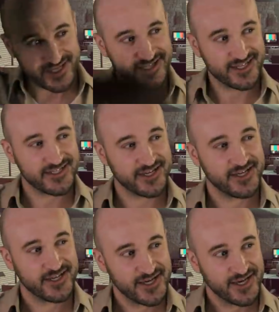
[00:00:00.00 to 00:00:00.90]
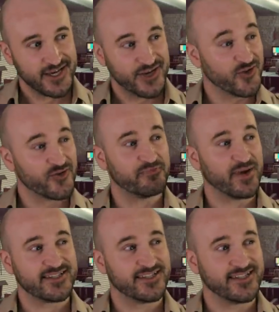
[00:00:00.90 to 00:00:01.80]
Justice. You're the
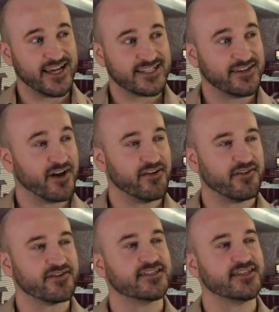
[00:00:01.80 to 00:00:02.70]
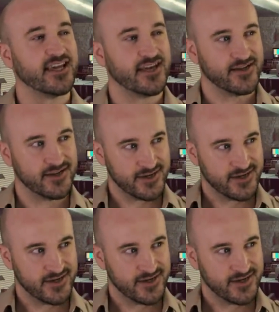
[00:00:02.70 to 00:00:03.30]
best detective I've ever seen.